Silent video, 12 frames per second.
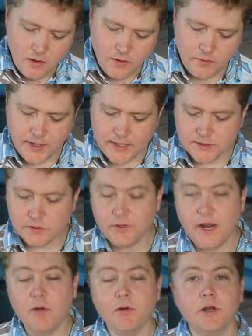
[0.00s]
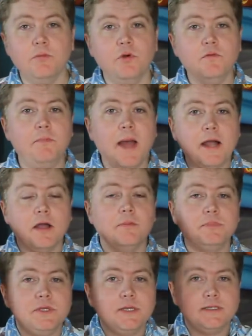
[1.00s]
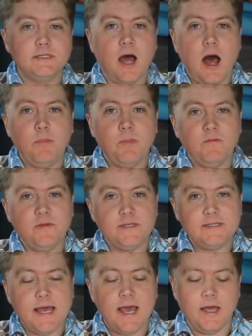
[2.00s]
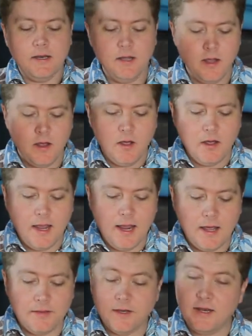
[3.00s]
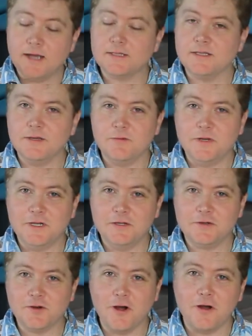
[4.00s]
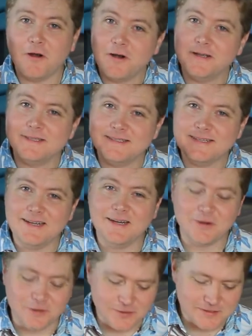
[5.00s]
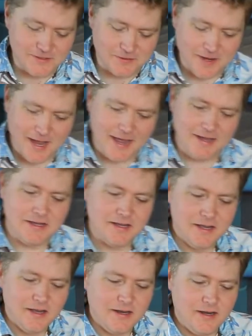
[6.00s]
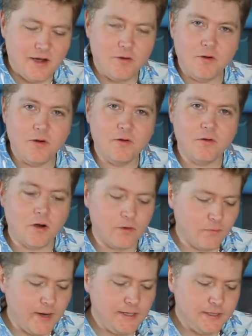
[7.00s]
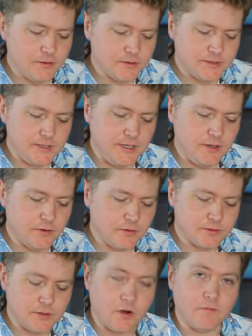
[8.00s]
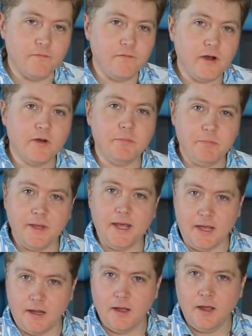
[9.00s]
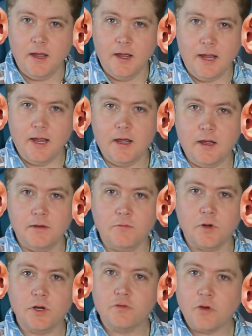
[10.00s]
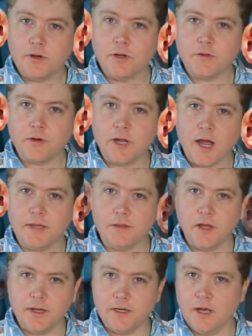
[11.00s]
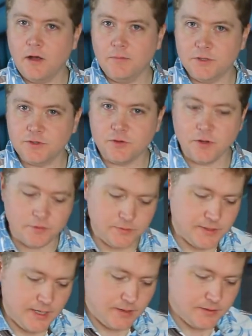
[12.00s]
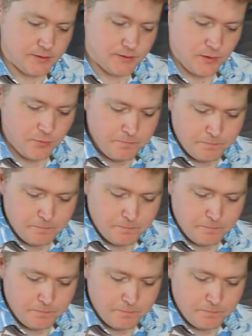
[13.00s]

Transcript: Okay, so now we're going to move back up to the top of his head, and the next thing we need to draw are his ears, okay? Now, our reindeer's ears are very big, and we're going to draw another guideline to help us draw those in. So